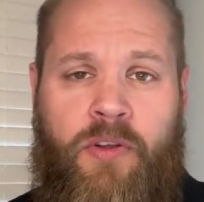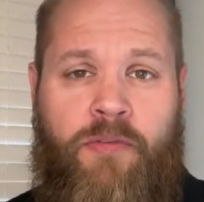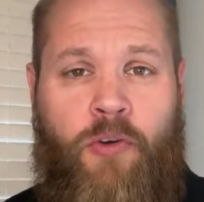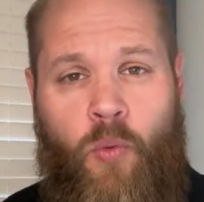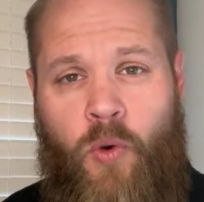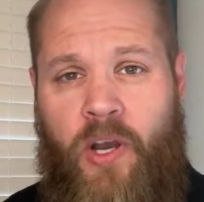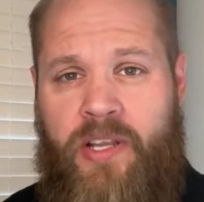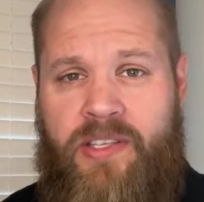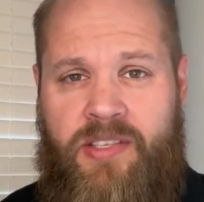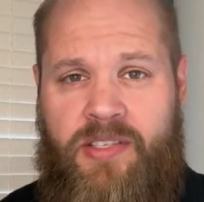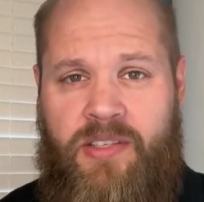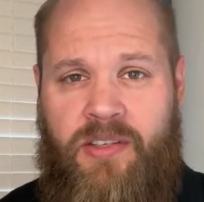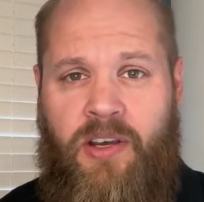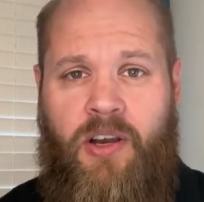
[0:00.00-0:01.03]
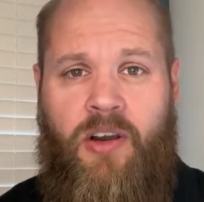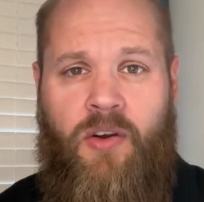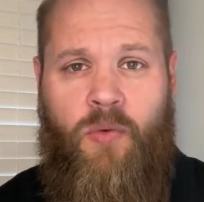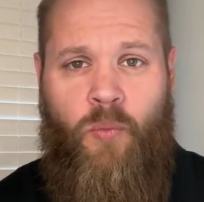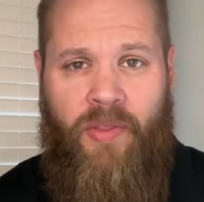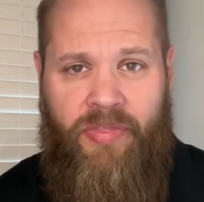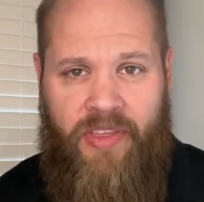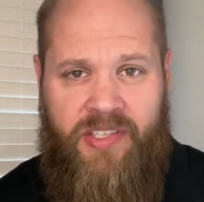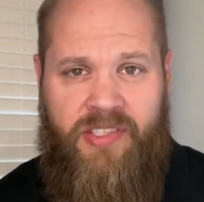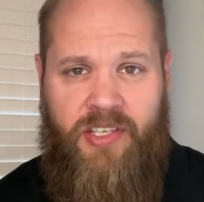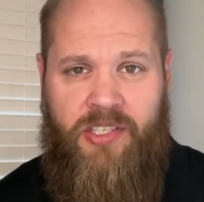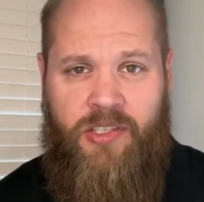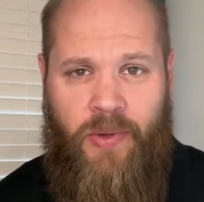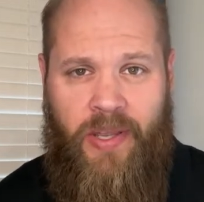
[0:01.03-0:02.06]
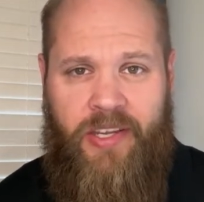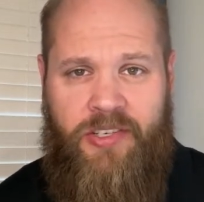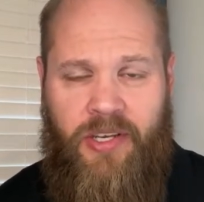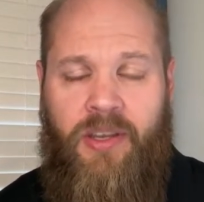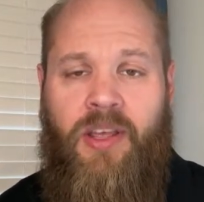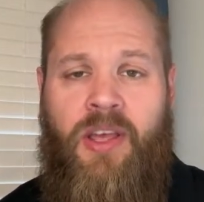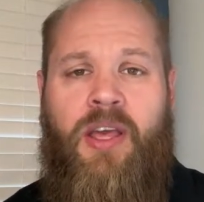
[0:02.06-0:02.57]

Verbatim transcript: for once with this situation